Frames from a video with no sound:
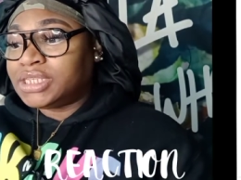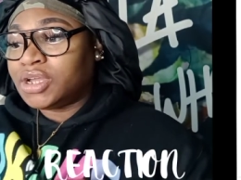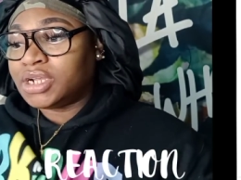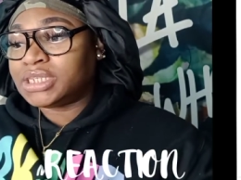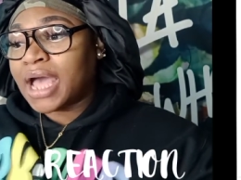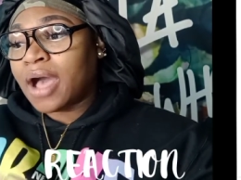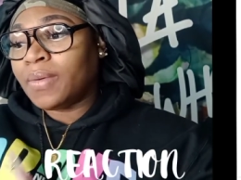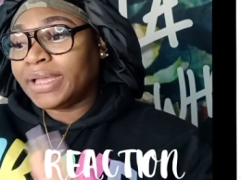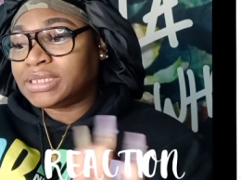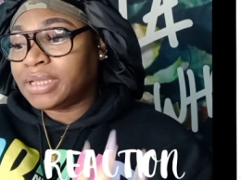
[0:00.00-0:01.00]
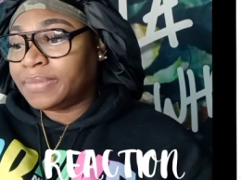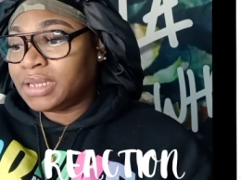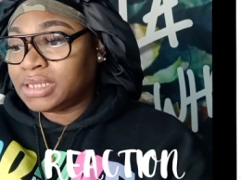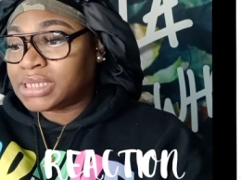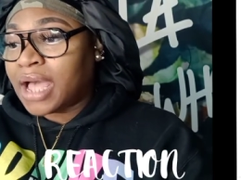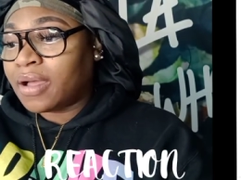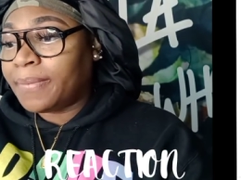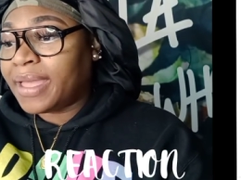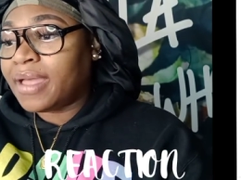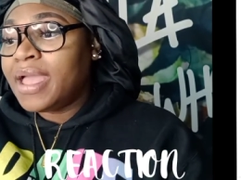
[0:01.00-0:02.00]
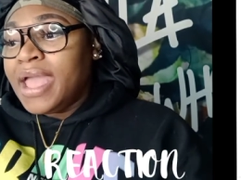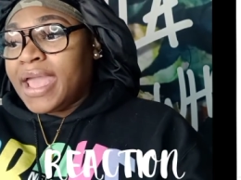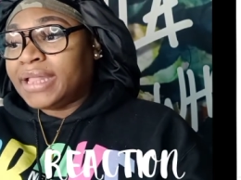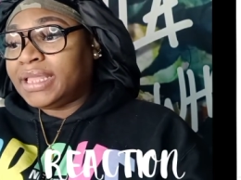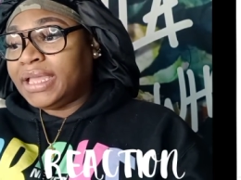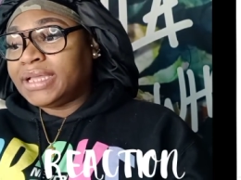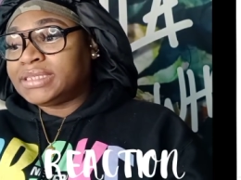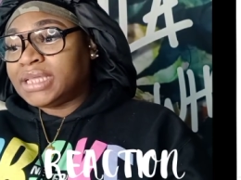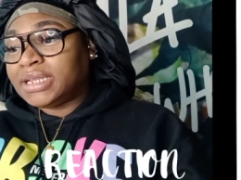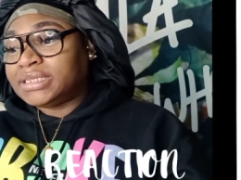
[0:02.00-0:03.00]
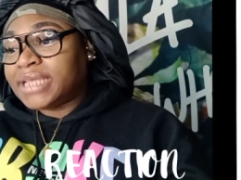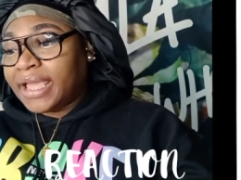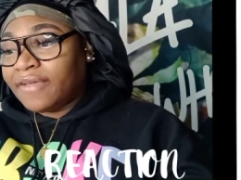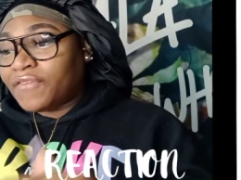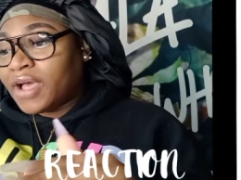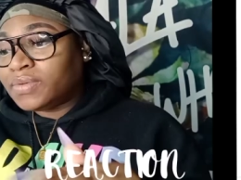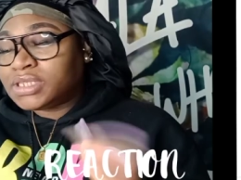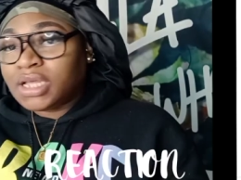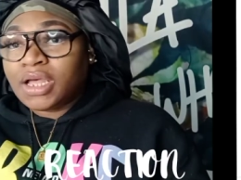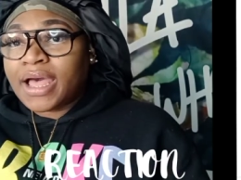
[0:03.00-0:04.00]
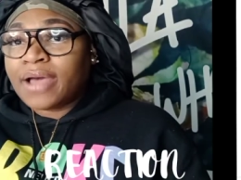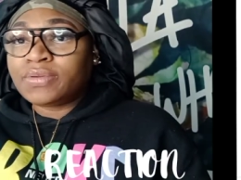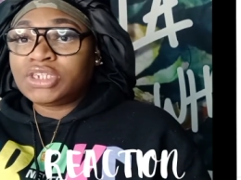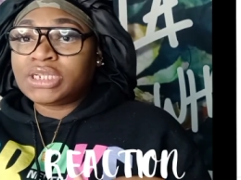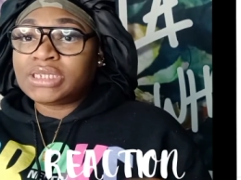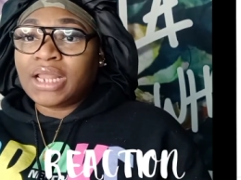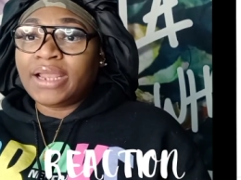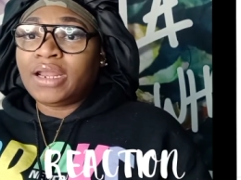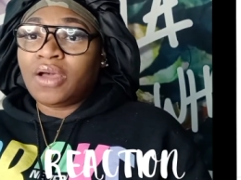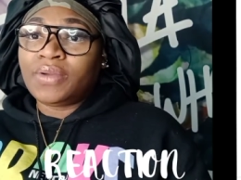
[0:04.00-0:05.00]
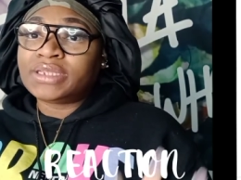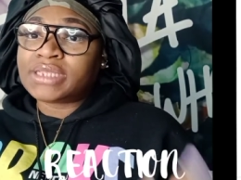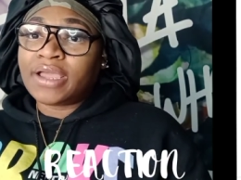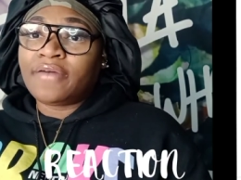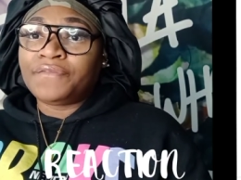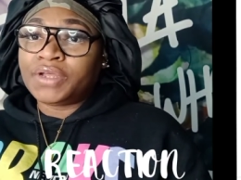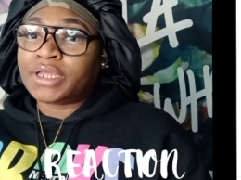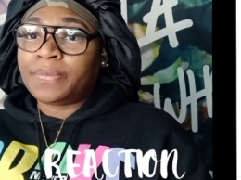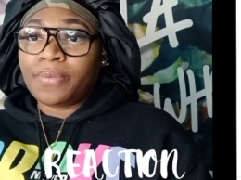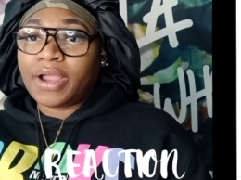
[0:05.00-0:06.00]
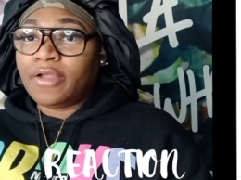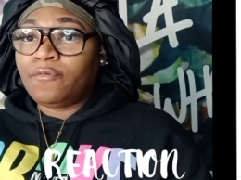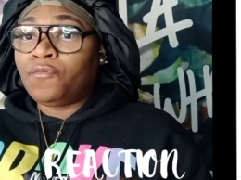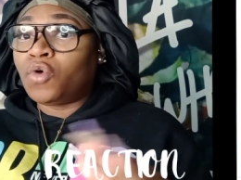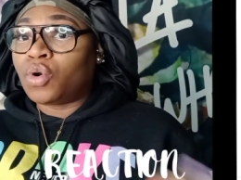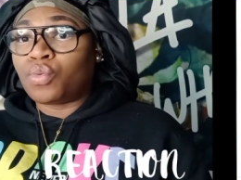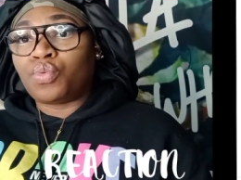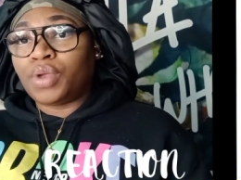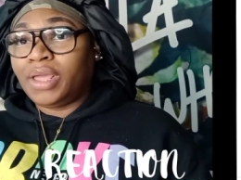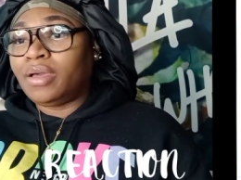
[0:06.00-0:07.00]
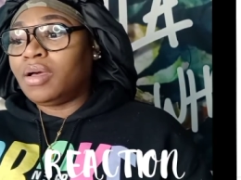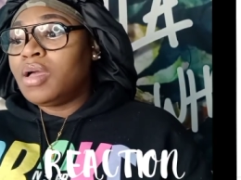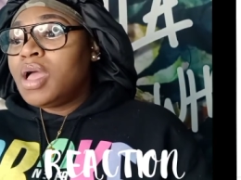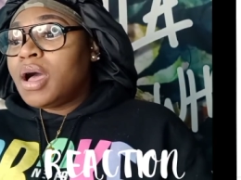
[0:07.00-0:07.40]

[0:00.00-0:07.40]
There's always something to talk about. At the end of the day, if I was her, I would just lay low and take a fucking break for real.